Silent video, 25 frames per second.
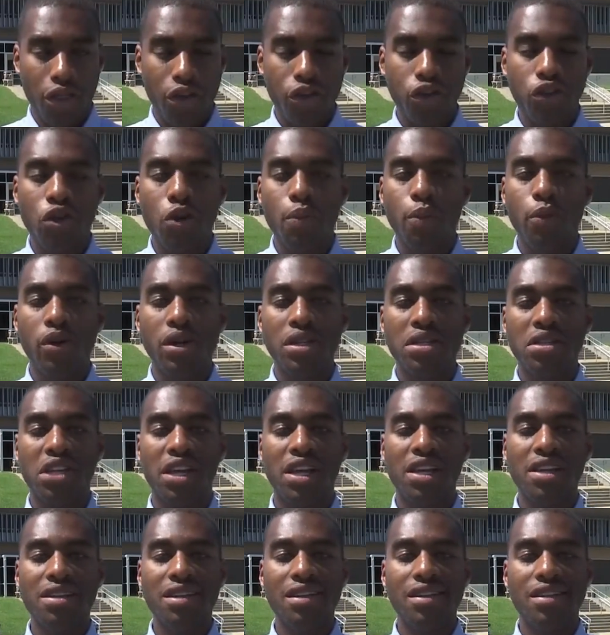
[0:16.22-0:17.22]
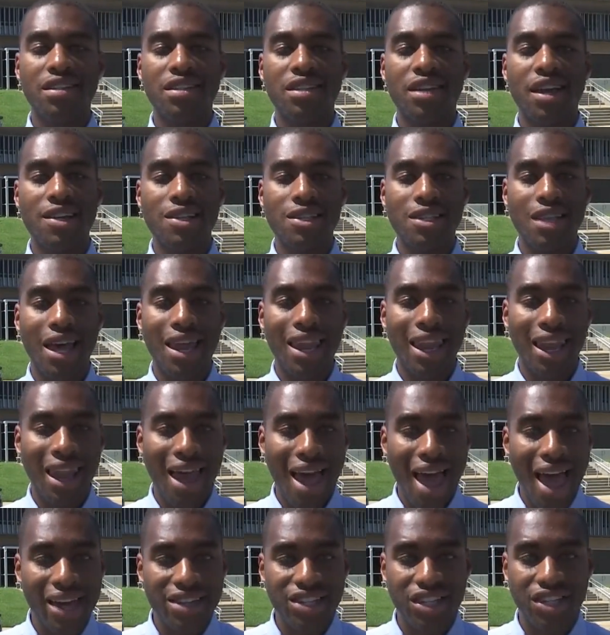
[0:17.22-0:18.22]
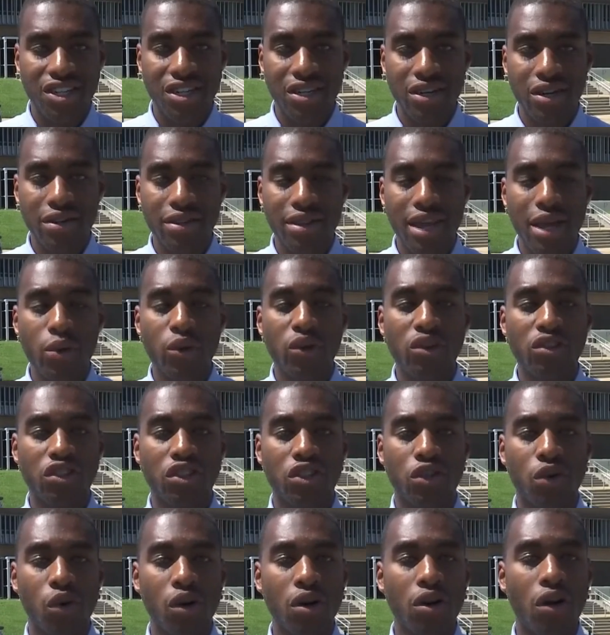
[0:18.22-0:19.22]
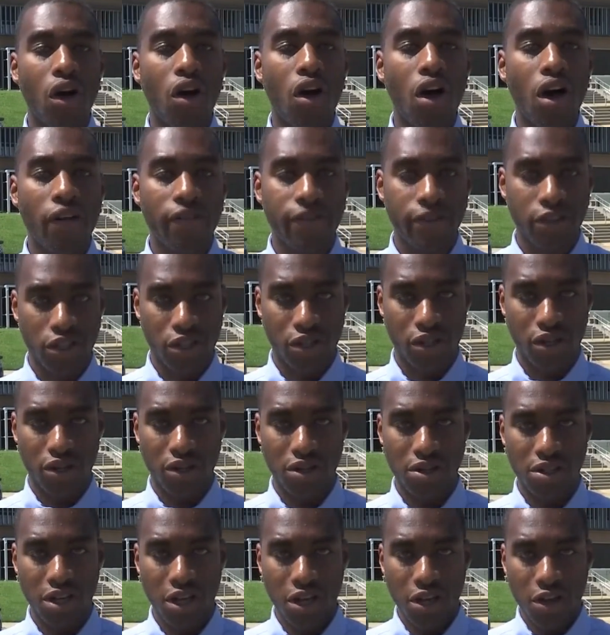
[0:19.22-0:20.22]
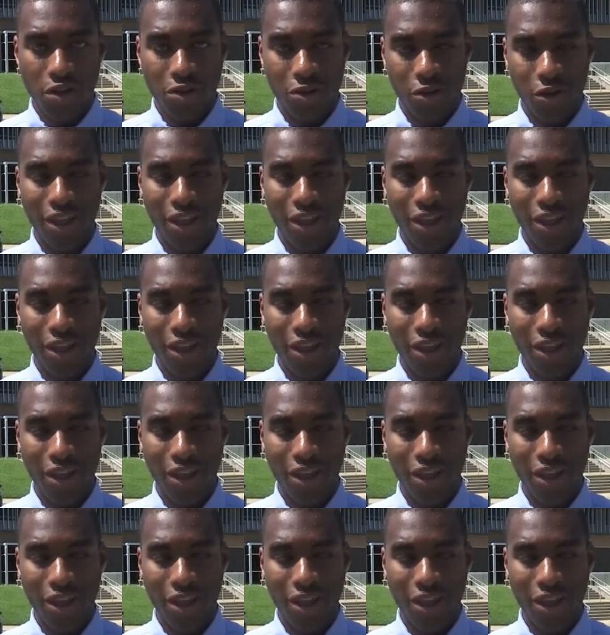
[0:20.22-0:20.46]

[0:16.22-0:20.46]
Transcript: The superintendent says that last year they were short officers,